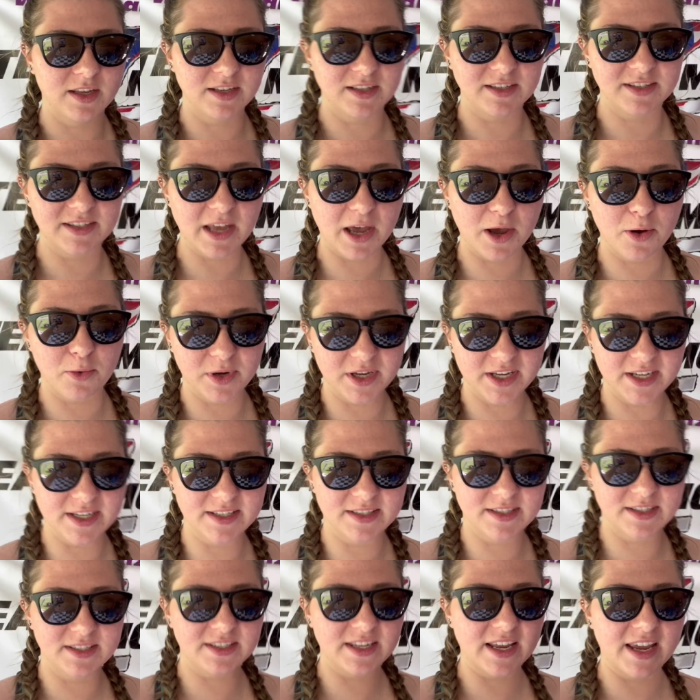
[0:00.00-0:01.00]
So
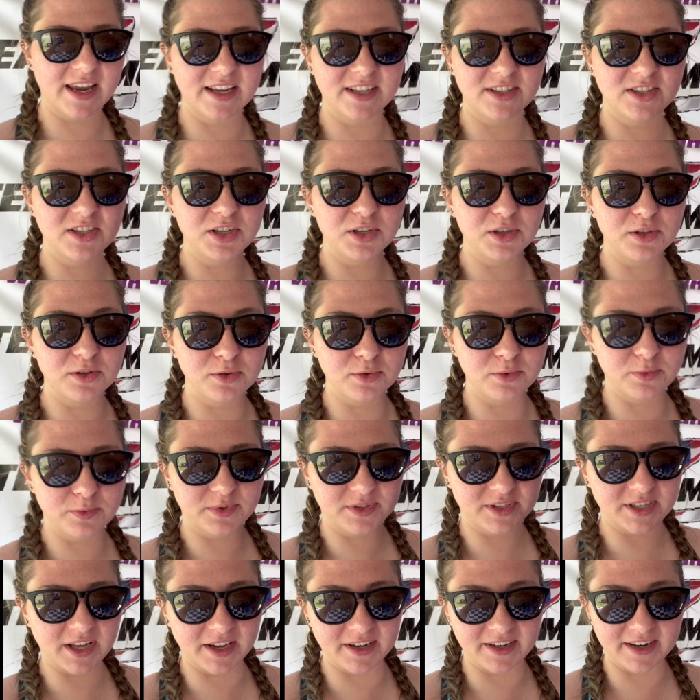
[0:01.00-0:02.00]
it's day 2,
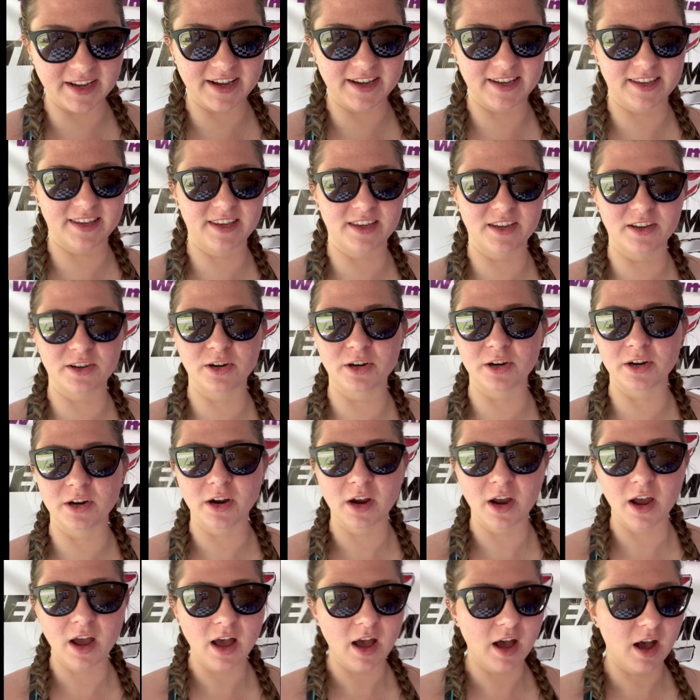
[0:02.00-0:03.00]
Sunday here.
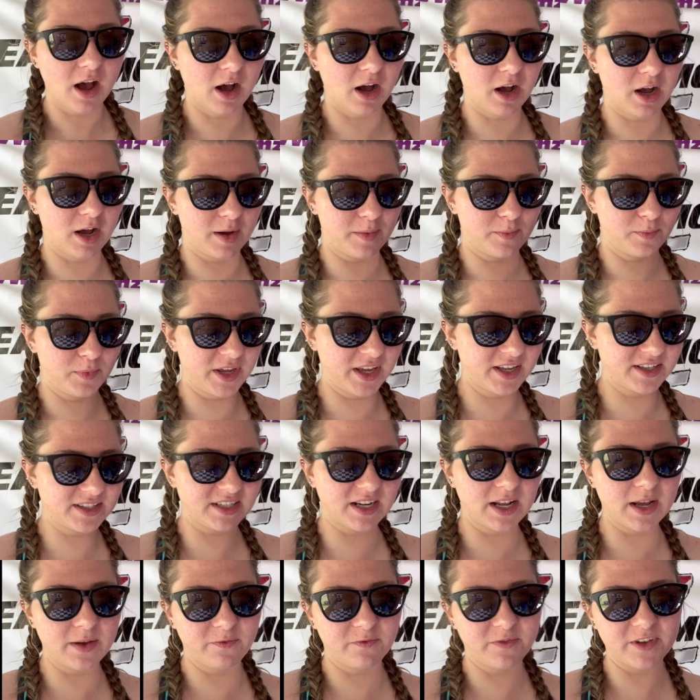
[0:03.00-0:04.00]
We ended
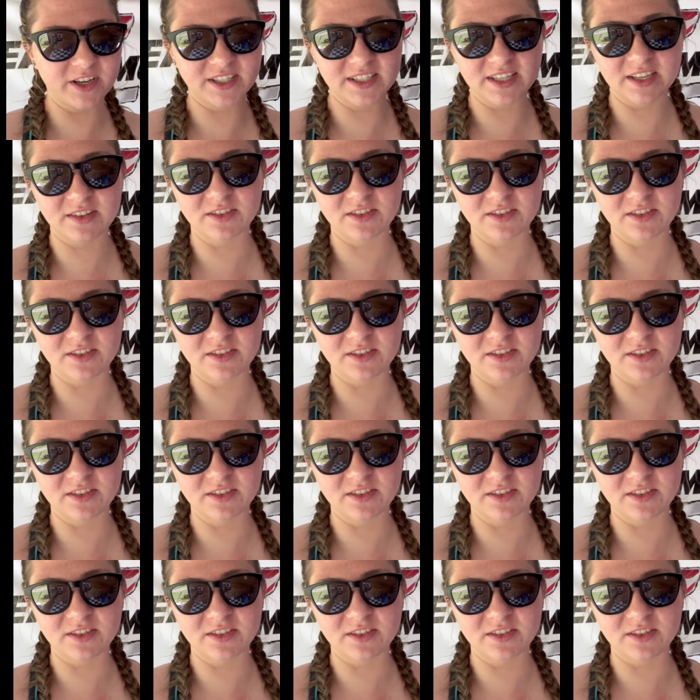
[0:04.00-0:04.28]
up fixing